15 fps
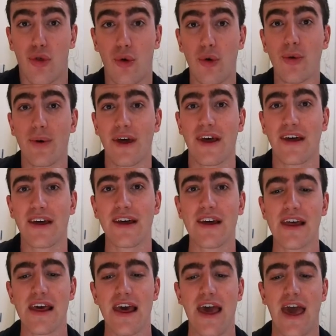through it,
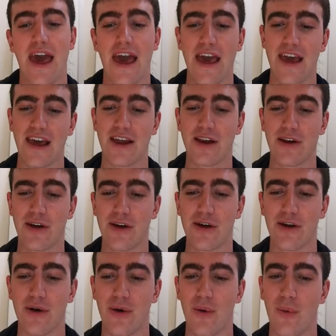and
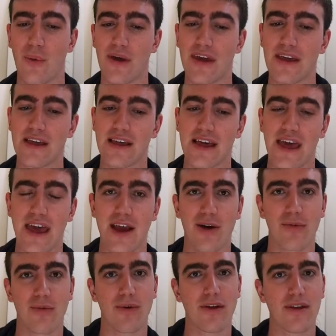we can't
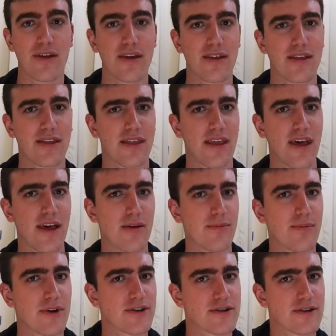really tell
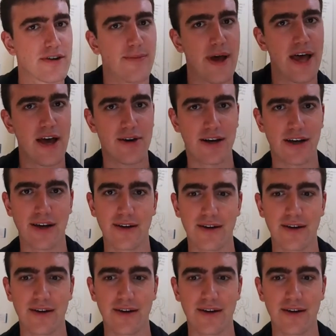much about it.